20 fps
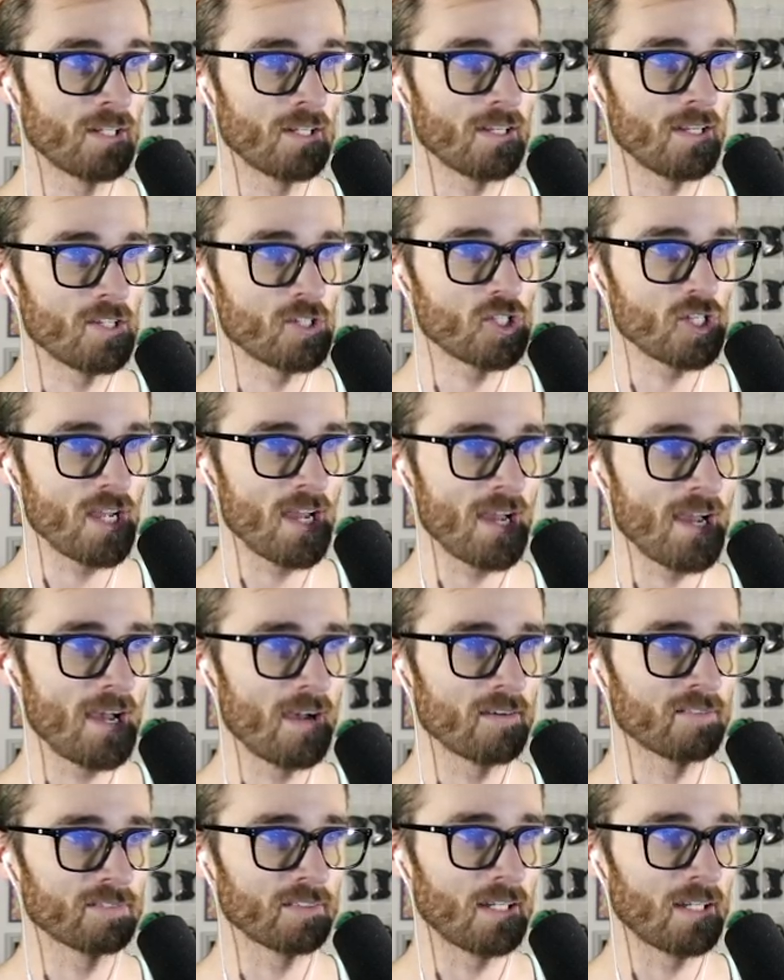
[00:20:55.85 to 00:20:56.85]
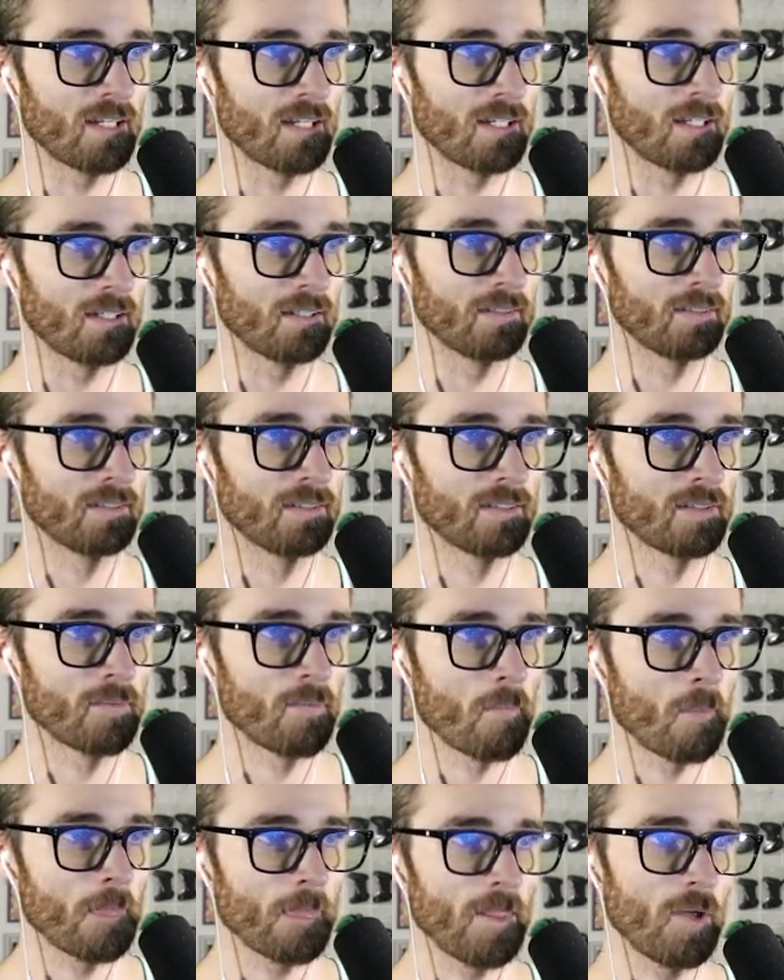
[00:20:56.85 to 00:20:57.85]
is you have, uh
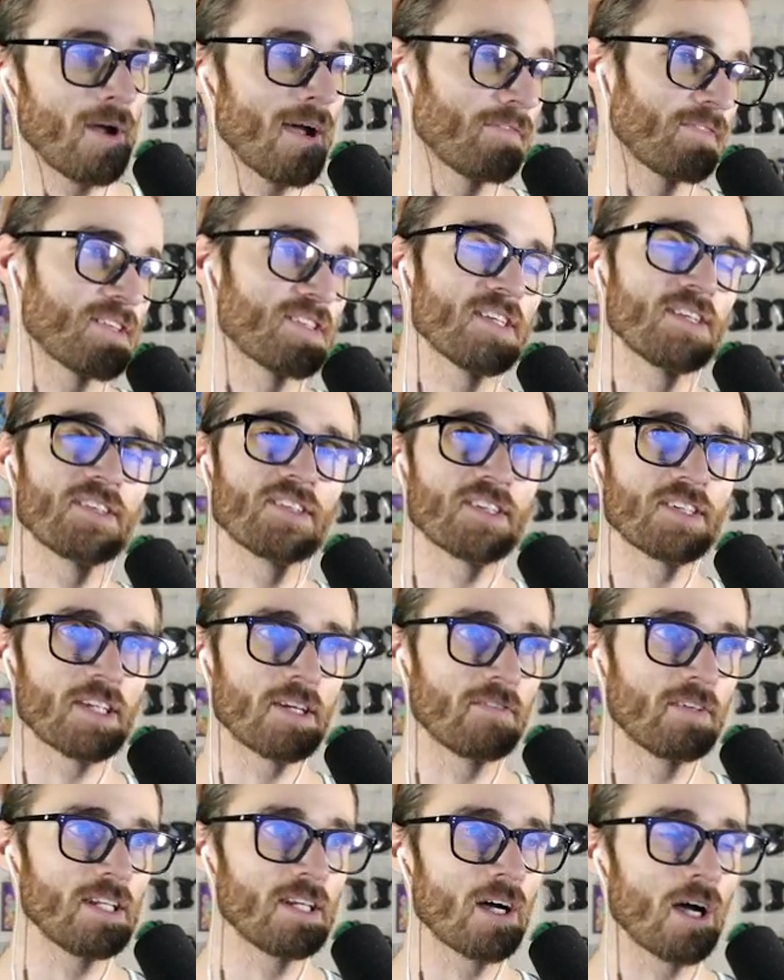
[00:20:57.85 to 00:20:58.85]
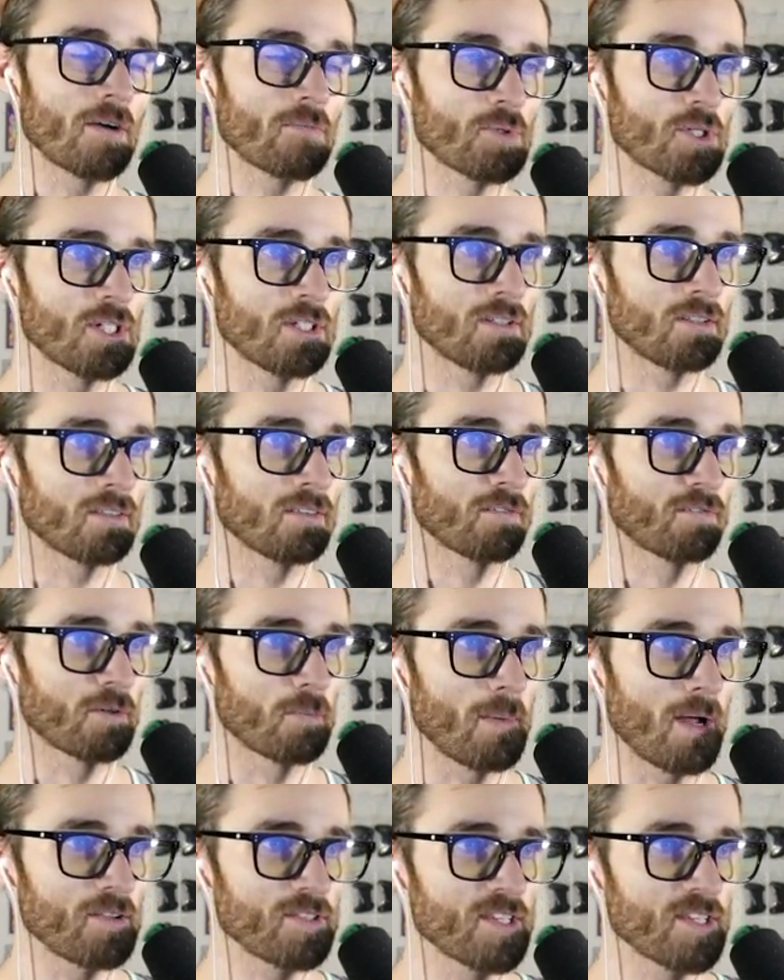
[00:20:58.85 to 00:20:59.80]
you have the sensitivity option for mouse